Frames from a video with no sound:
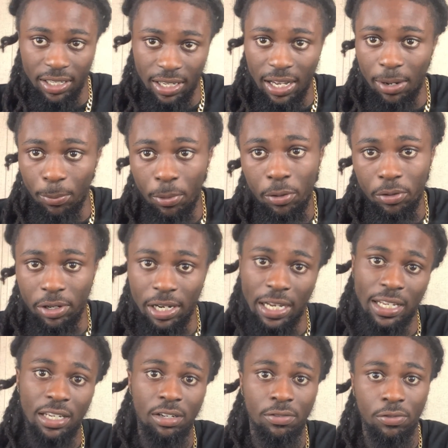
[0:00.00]
I want it, I
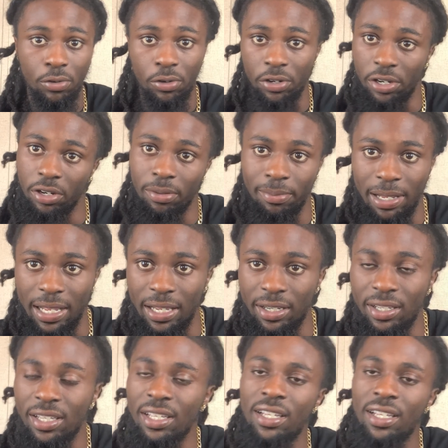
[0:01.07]
can afford it, I'm buying it.